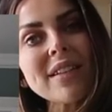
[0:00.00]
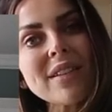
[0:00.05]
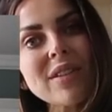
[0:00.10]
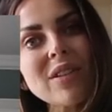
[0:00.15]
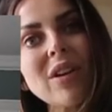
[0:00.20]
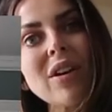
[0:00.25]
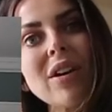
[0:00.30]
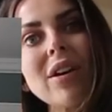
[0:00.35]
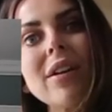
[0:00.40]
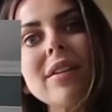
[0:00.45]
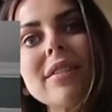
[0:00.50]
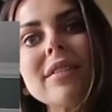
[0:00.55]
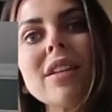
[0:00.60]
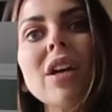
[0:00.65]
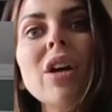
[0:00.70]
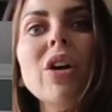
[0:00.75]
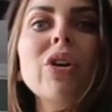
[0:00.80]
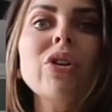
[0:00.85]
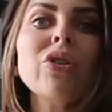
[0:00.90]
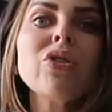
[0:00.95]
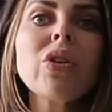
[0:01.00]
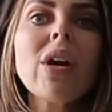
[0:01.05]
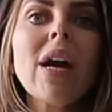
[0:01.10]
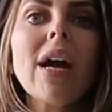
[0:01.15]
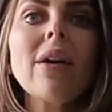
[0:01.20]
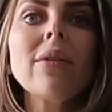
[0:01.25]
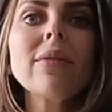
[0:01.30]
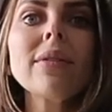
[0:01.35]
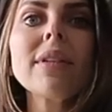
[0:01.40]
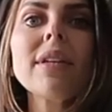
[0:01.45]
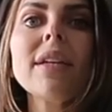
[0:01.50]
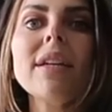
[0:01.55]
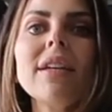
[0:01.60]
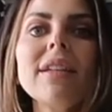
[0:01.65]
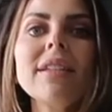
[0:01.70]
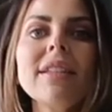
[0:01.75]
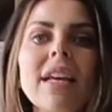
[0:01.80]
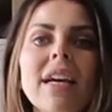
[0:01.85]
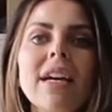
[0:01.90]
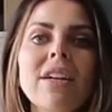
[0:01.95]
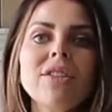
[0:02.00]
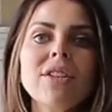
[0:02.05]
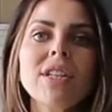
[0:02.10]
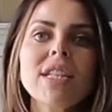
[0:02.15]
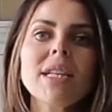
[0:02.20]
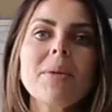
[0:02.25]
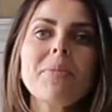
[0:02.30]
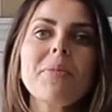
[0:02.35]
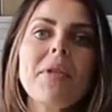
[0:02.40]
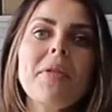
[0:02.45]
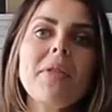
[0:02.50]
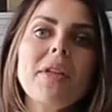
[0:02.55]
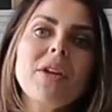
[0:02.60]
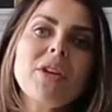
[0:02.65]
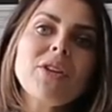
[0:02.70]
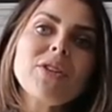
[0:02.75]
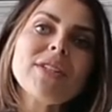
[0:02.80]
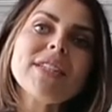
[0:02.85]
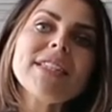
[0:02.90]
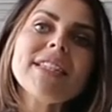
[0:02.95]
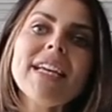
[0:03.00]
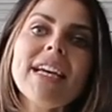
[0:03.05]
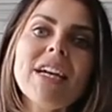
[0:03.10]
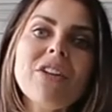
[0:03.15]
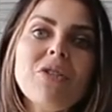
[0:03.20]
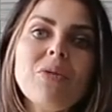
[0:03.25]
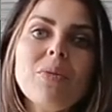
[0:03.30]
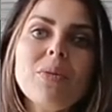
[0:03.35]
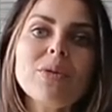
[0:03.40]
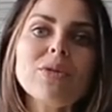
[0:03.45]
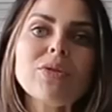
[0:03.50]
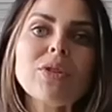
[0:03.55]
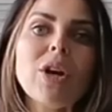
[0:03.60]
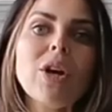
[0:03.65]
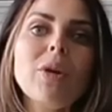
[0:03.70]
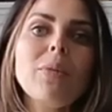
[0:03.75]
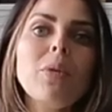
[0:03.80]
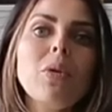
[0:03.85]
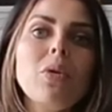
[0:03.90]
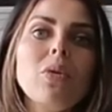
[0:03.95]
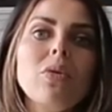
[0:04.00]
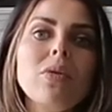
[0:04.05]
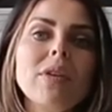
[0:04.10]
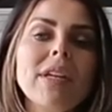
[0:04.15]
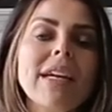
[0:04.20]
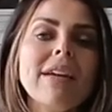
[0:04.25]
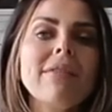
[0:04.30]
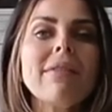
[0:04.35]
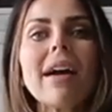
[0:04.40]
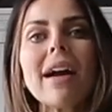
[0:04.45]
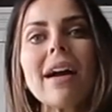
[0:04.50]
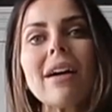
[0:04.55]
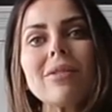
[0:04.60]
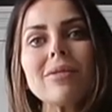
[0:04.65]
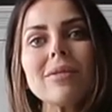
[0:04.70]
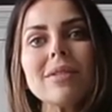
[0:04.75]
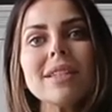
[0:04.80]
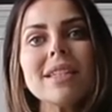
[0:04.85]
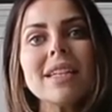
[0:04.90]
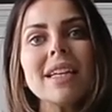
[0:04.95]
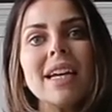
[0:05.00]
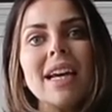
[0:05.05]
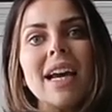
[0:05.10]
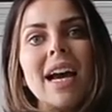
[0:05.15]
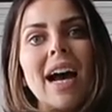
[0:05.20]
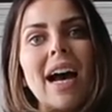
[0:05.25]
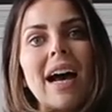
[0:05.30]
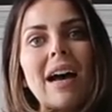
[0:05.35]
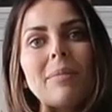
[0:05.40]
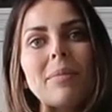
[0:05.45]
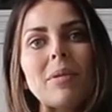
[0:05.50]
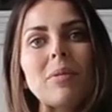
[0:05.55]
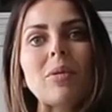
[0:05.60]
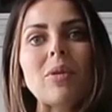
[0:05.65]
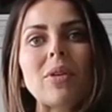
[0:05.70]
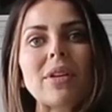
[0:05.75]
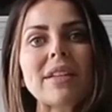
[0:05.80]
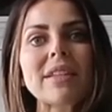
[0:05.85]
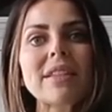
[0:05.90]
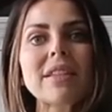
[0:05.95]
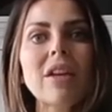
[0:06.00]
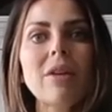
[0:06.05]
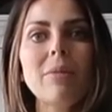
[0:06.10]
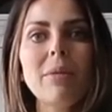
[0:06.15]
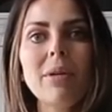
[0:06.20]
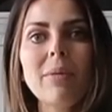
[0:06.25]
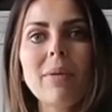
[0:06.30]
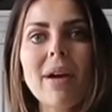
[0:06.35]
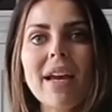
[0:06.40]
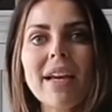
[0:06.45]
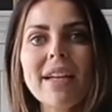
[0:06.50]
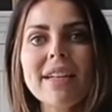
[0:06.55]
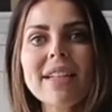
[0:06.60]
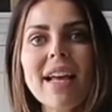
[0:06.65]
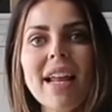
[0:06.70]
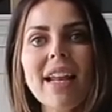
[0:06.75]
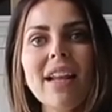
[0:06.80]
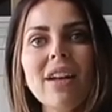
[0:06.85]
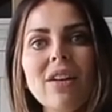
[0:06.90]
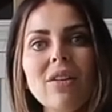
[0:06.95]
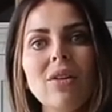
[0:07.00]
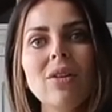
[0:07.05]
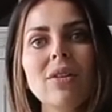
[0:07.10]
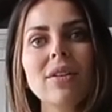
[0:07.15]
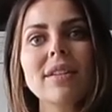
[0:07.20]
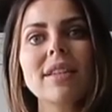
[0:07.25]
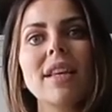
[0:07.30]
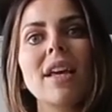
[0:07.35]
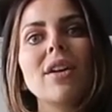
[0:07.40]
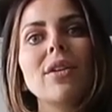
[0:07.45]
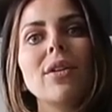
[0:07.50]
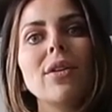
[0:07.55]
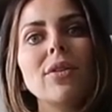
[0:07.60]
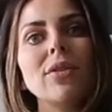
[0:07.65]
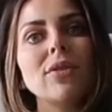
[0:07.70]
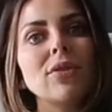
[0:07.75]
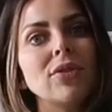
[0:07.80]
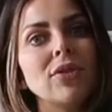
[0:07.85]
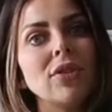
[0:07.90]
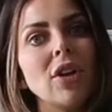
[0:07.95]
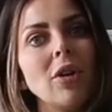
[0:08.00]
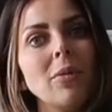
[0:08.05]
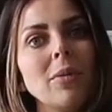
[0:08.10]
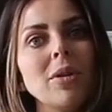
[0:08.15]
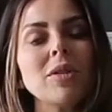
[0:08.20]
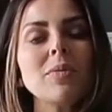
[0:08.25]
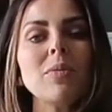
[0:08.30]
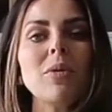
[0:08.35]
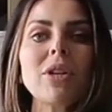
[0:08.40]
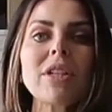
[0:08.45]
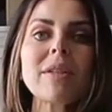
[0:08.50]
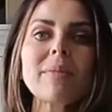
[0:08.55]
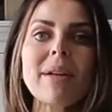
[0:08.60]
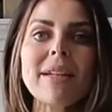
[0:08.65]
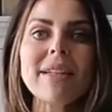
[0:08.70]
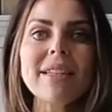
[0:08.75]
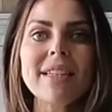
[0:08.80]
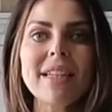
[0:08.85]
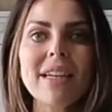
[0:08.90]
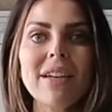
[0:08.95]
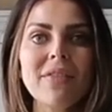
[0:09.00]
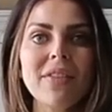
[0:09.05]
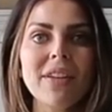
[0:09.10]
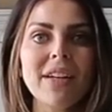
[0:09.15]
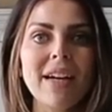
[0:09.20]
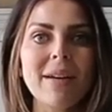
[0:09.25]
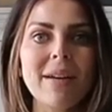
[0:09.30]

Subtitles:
skirts, trousers, just something that could sit in your wardrobe all year round and be worn in so many ways. And it looks so much more expensive than